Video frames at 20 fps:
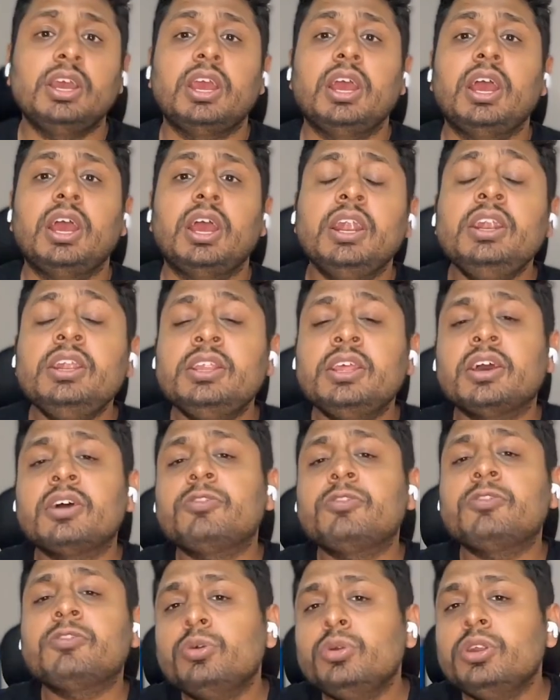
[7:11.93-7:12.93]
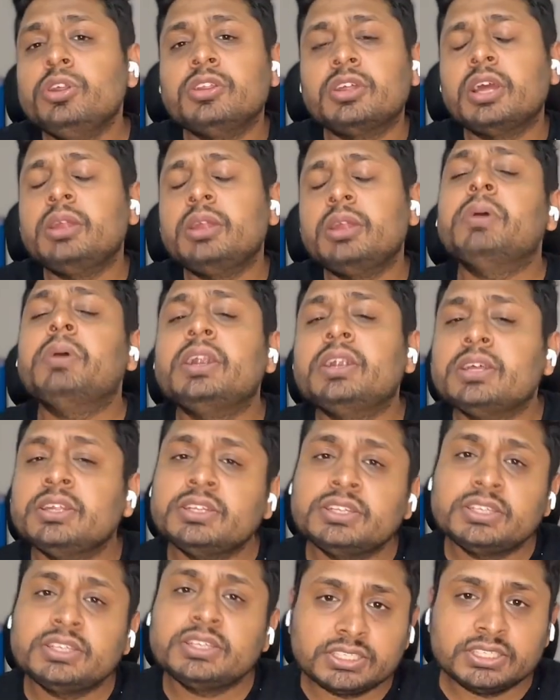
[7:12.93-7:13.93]
And there are few design
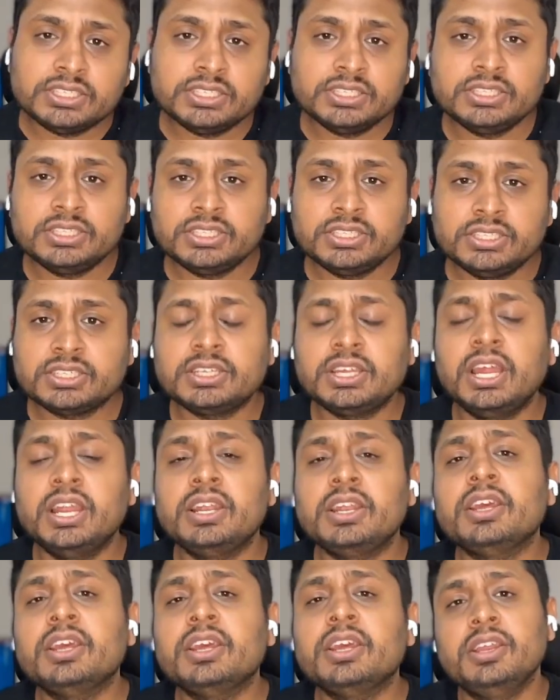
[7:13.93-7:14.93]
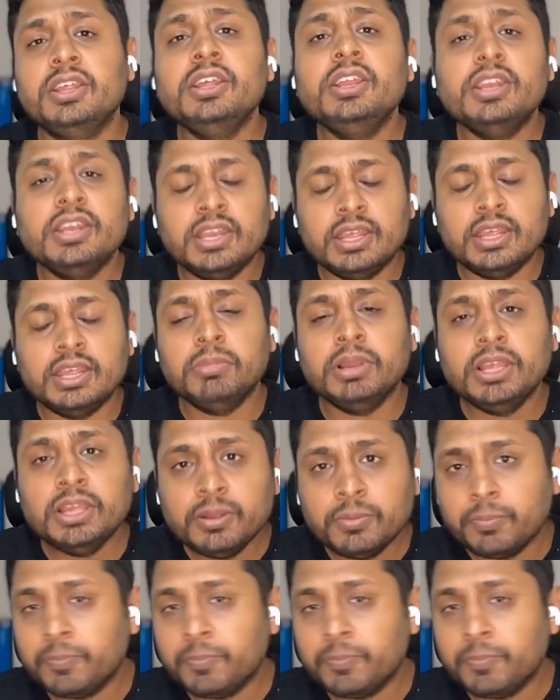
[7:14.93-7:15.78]
patterns in this category, namely